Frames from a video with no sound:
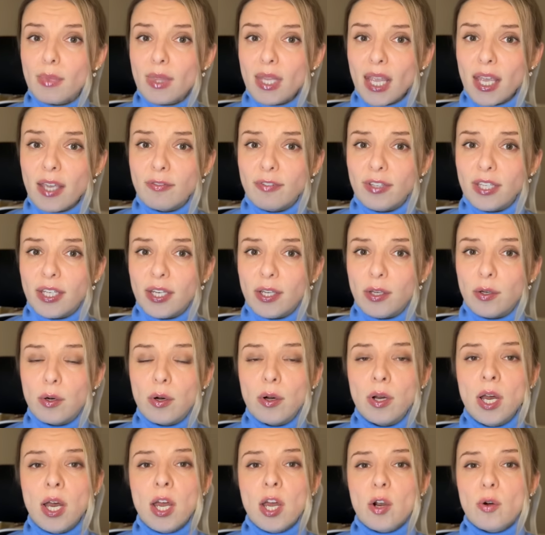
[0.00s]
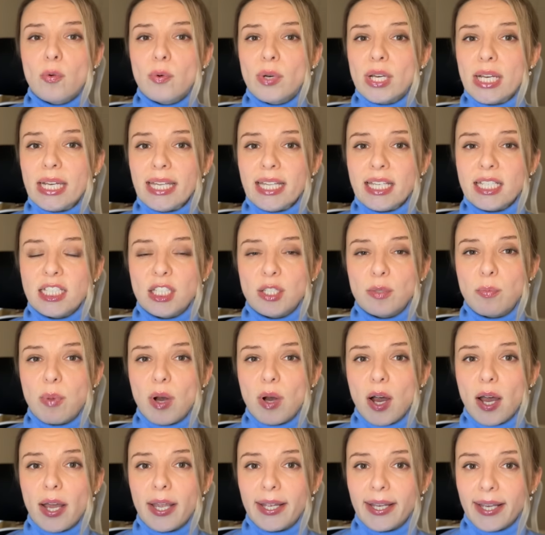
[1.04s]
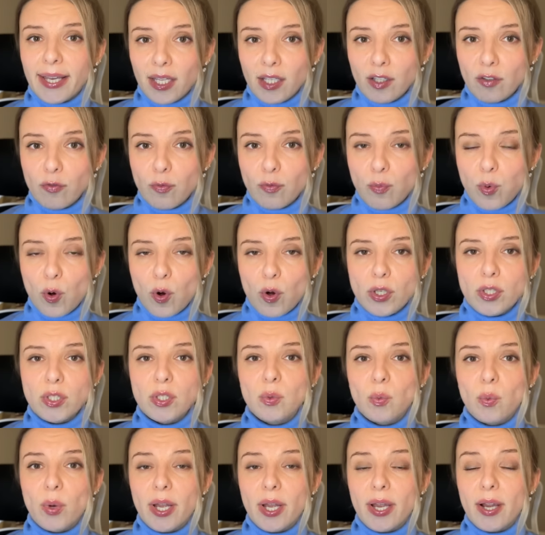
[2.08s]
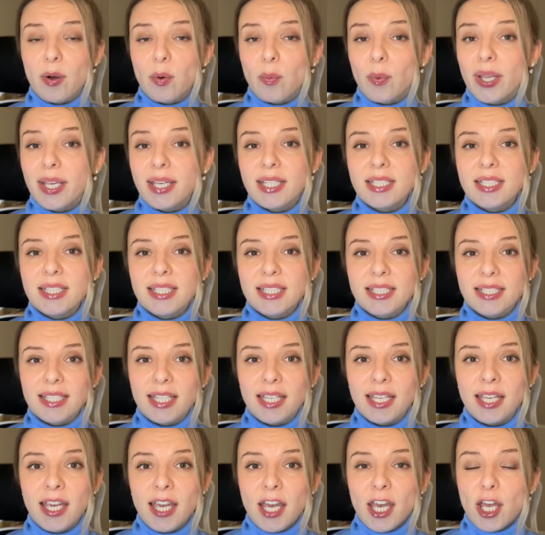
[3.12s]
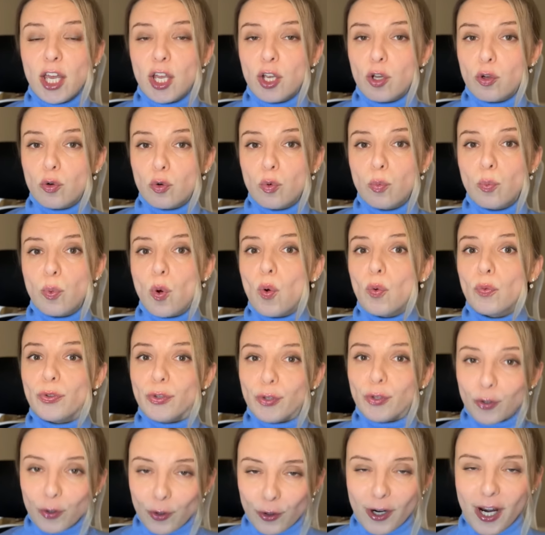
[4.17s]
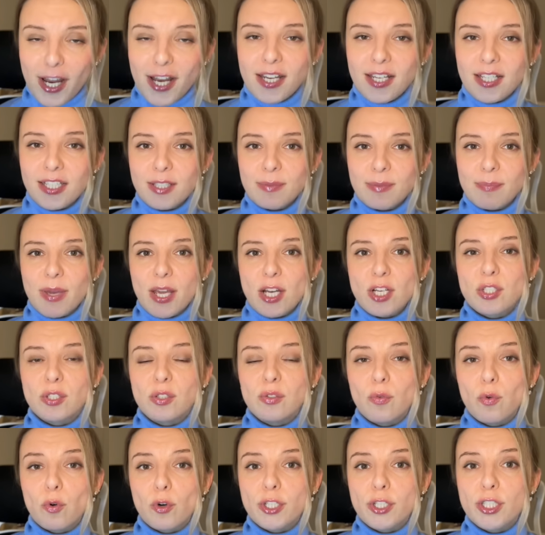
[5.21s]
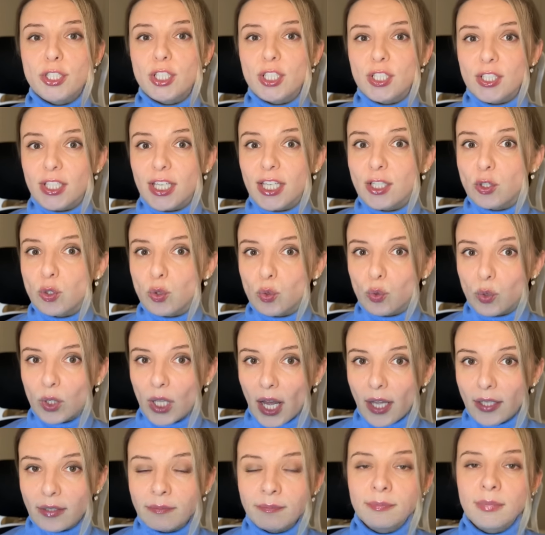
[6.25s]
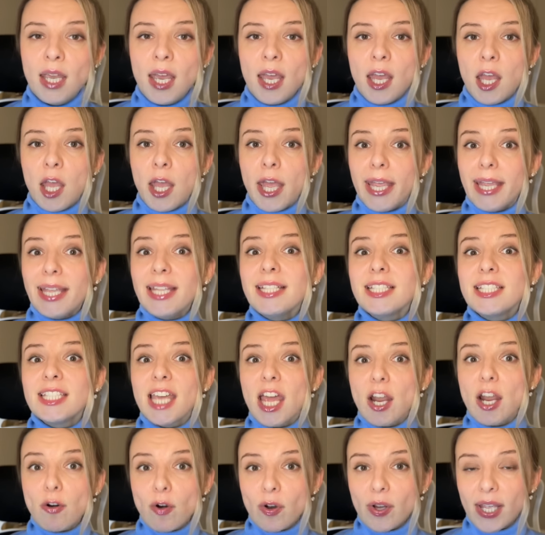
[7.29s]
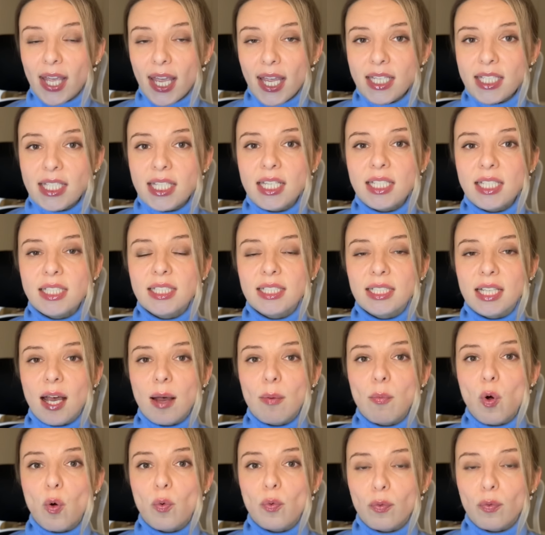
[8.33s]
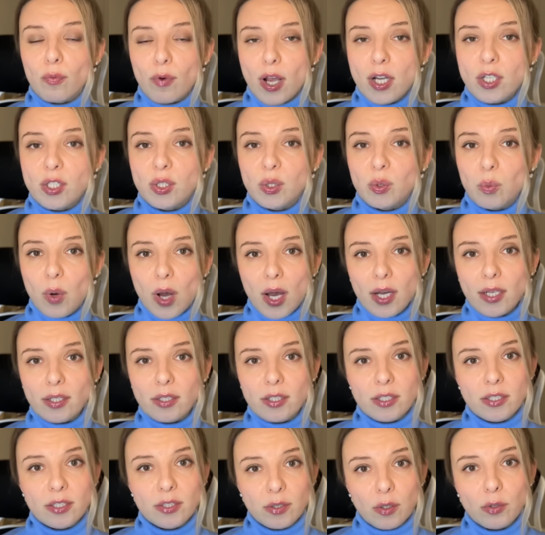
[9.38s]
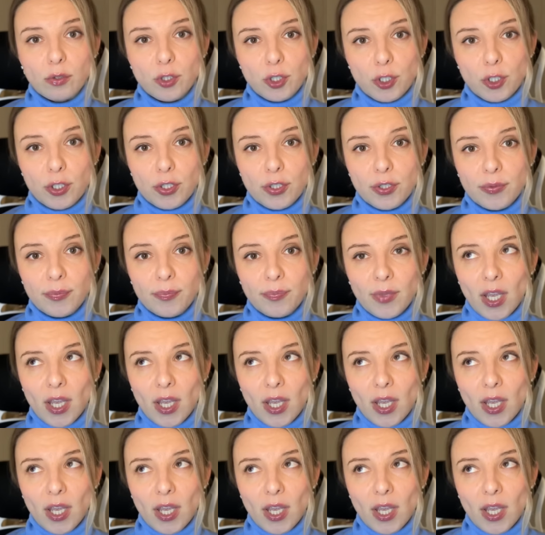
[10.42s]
a video released by Kyiv Post where we can see a group of Ukrainian special forces in Sudan interrogating some of Russian Wagner soldiers.